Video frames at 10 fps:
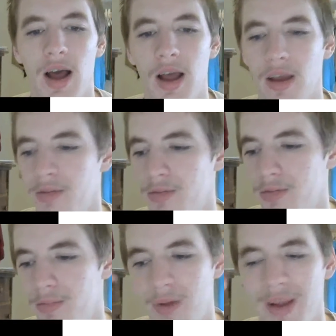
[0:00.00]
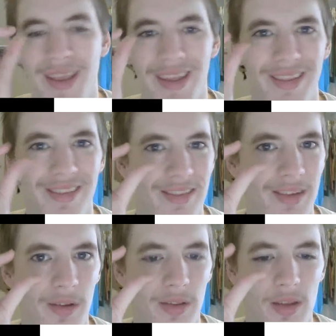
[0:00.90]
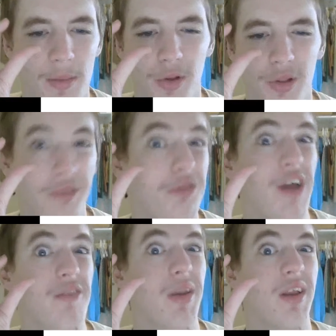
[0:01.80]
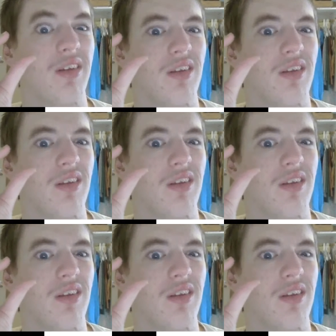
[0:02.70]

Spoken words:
if I get, you know, the typical, like, 5-minute